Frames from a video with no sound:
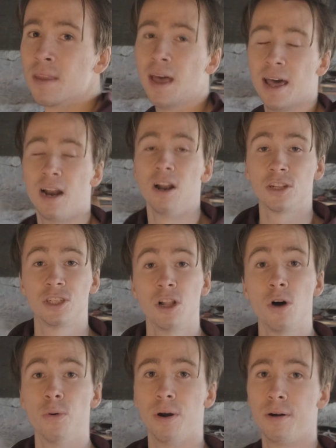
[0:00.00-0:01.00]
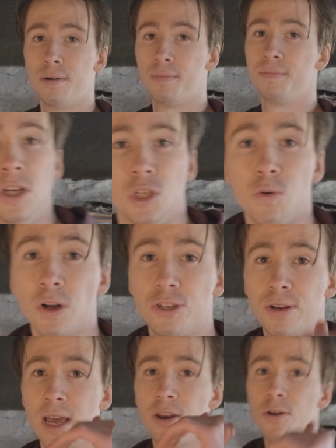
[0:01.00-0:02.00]
and a lot slower. So what you
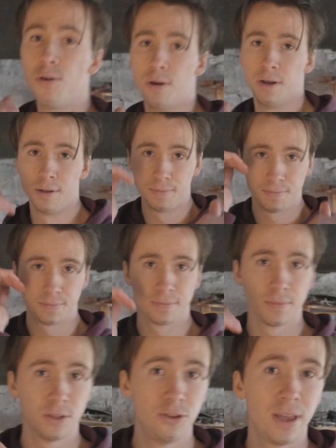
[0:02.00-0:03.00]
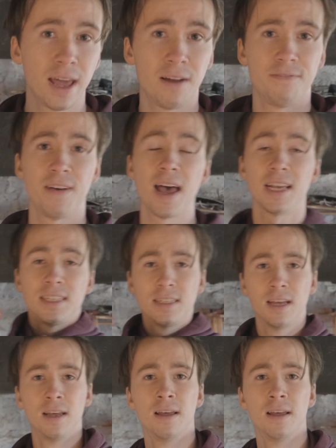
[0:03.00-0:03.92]
can do to get a fast